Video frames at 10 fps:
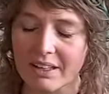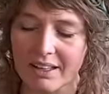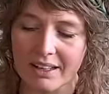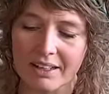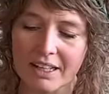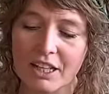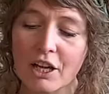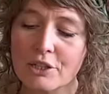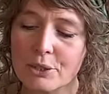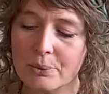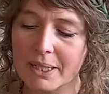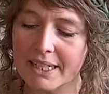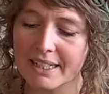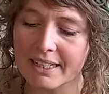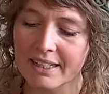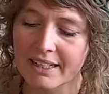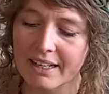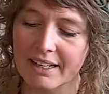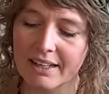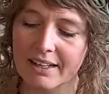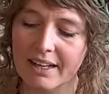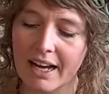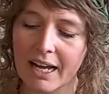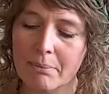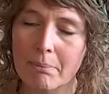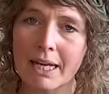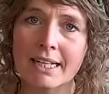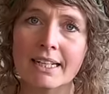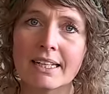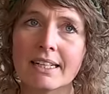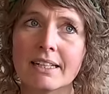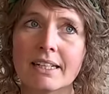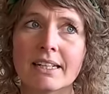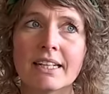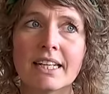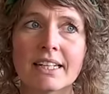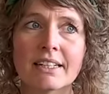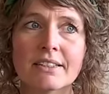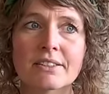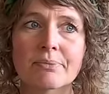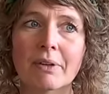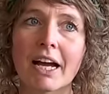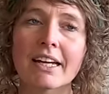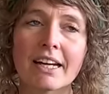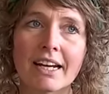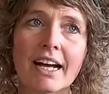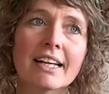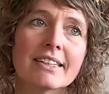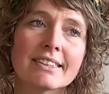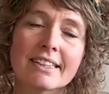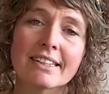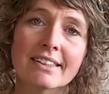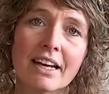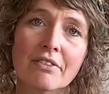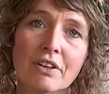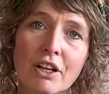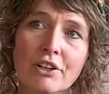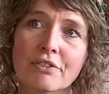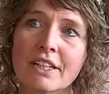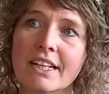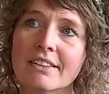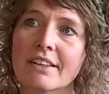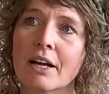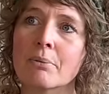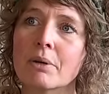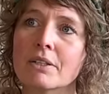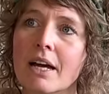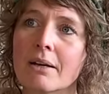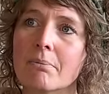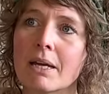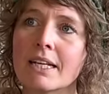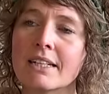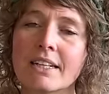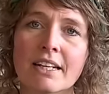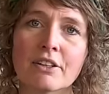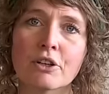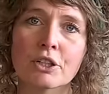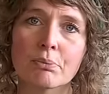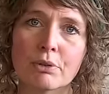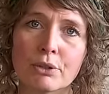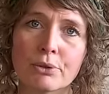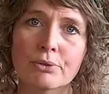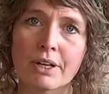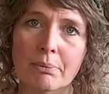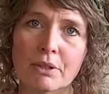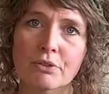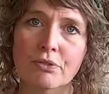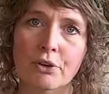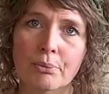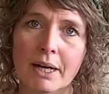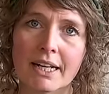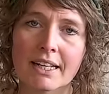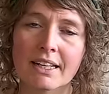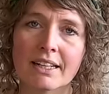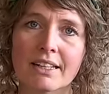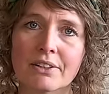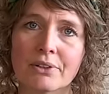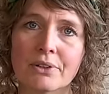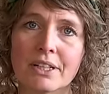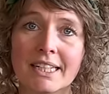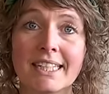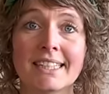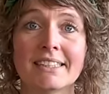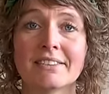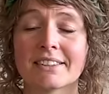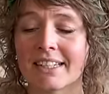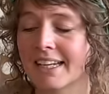last week, I mainly knitted. I didn't have a lot of knitting time, but I mainly knitted on the blue rabbit for my little niece.